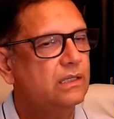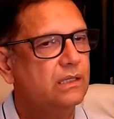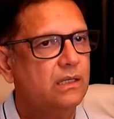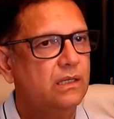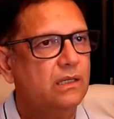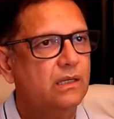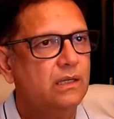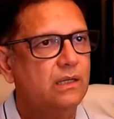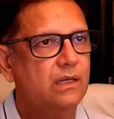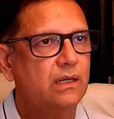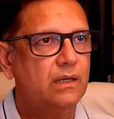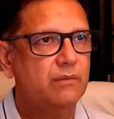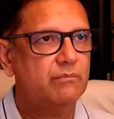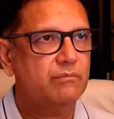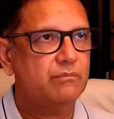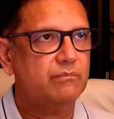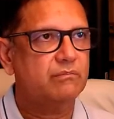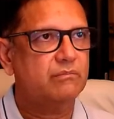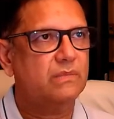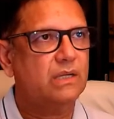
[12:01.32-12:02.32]

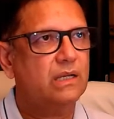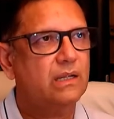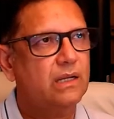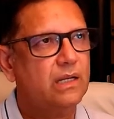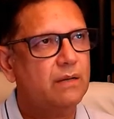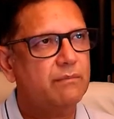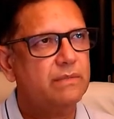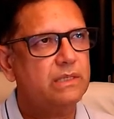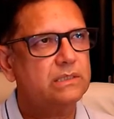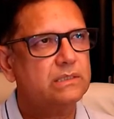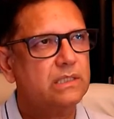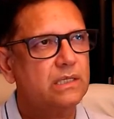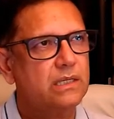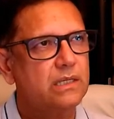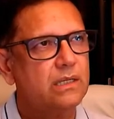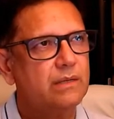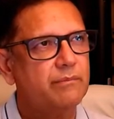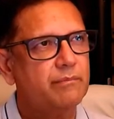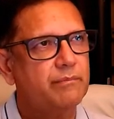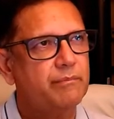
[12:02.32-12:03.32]

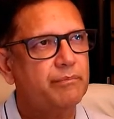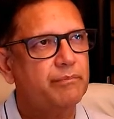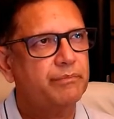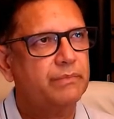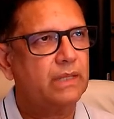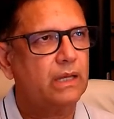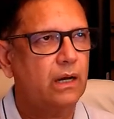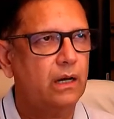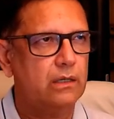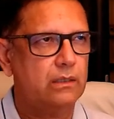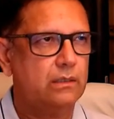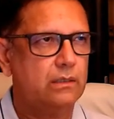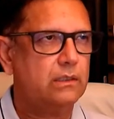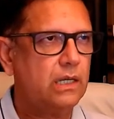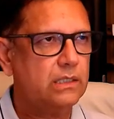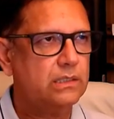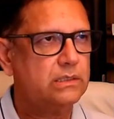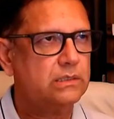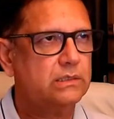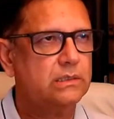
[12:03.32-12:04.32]
Lamisa, or
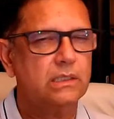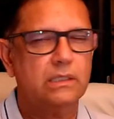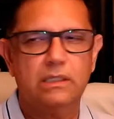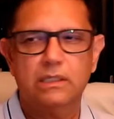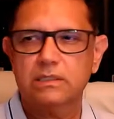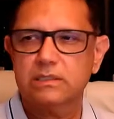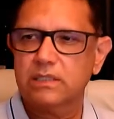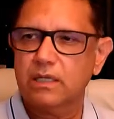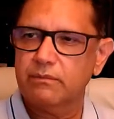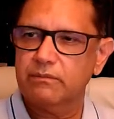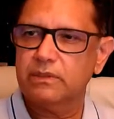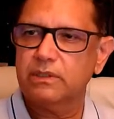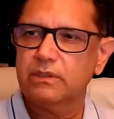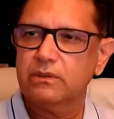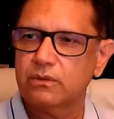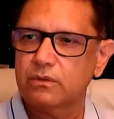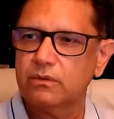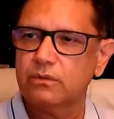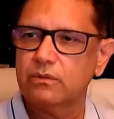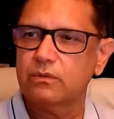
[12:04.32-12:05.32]
touch, is something to
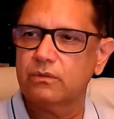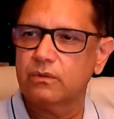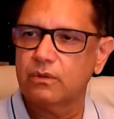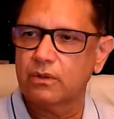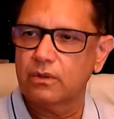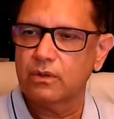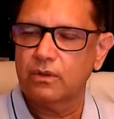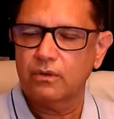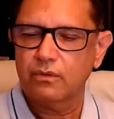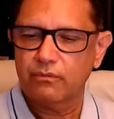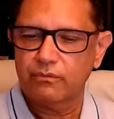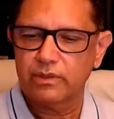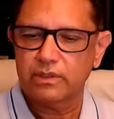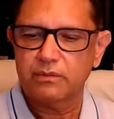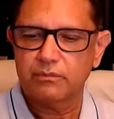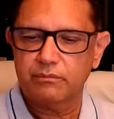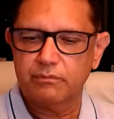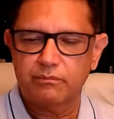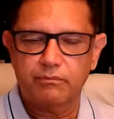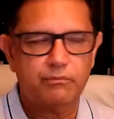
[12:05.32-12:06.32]
do with
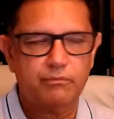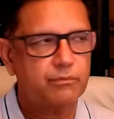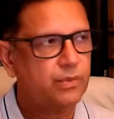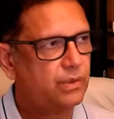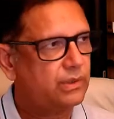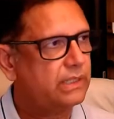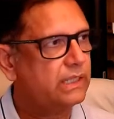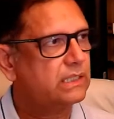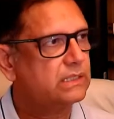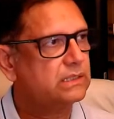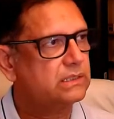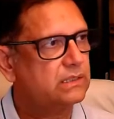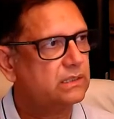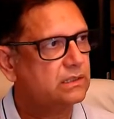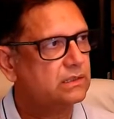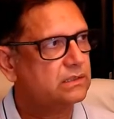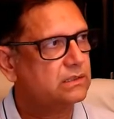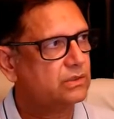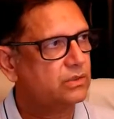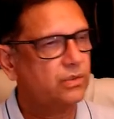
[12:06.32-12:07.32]
protection and
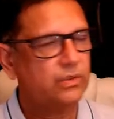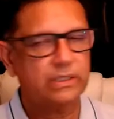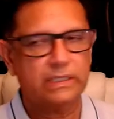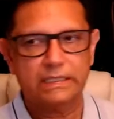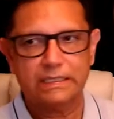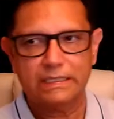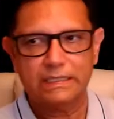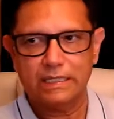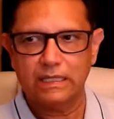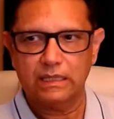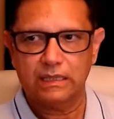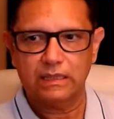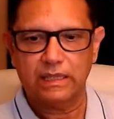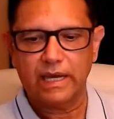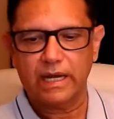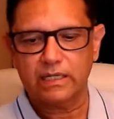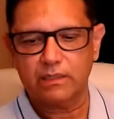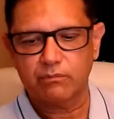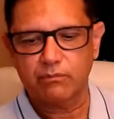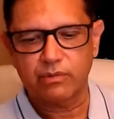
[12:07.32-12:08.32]
security in
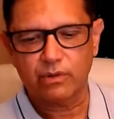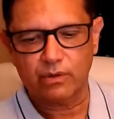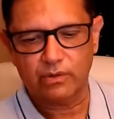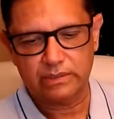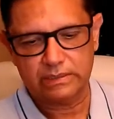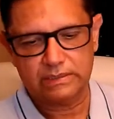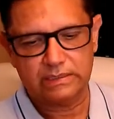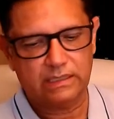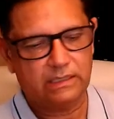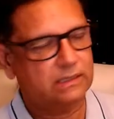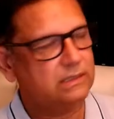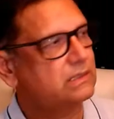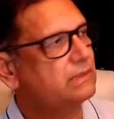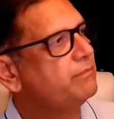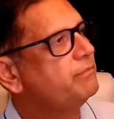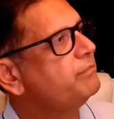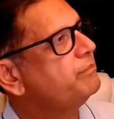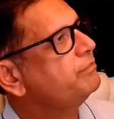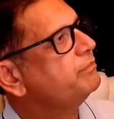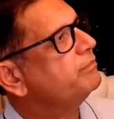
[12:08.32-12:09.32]
that broad sense.
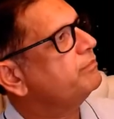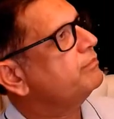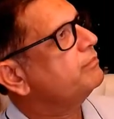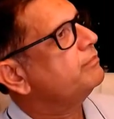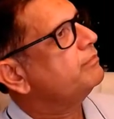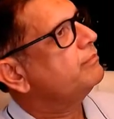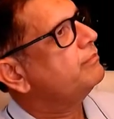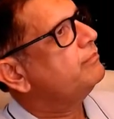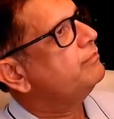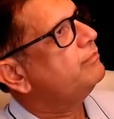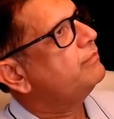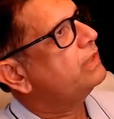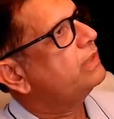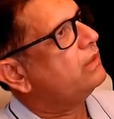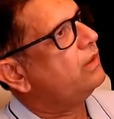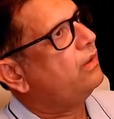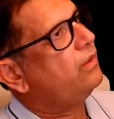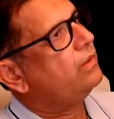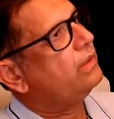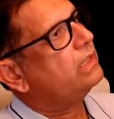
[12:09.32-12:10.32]
But
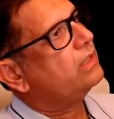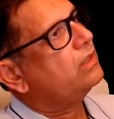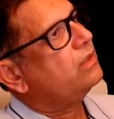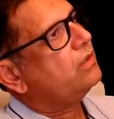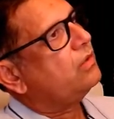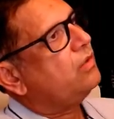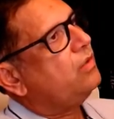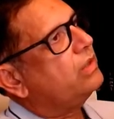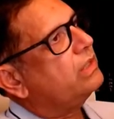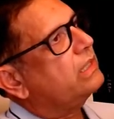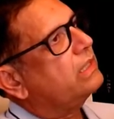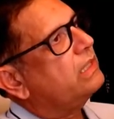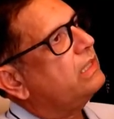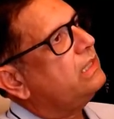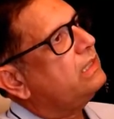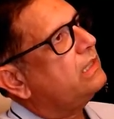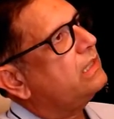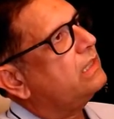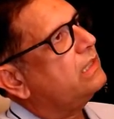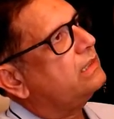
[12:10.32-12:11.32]
on a concrete,
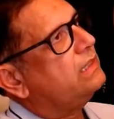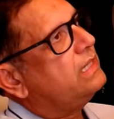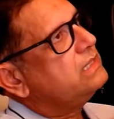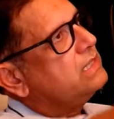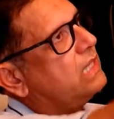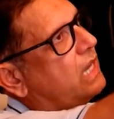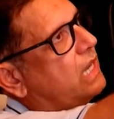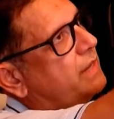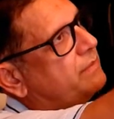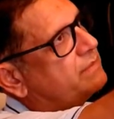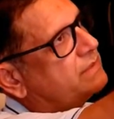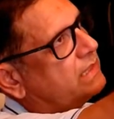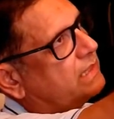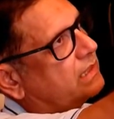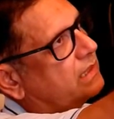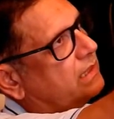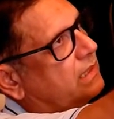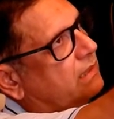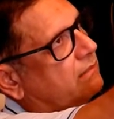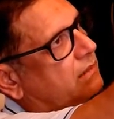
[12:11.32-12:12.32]
that's the abstract
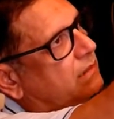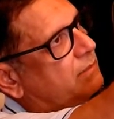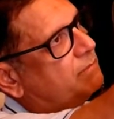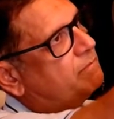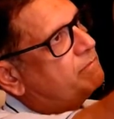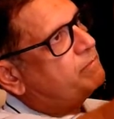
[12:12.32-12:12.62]
level.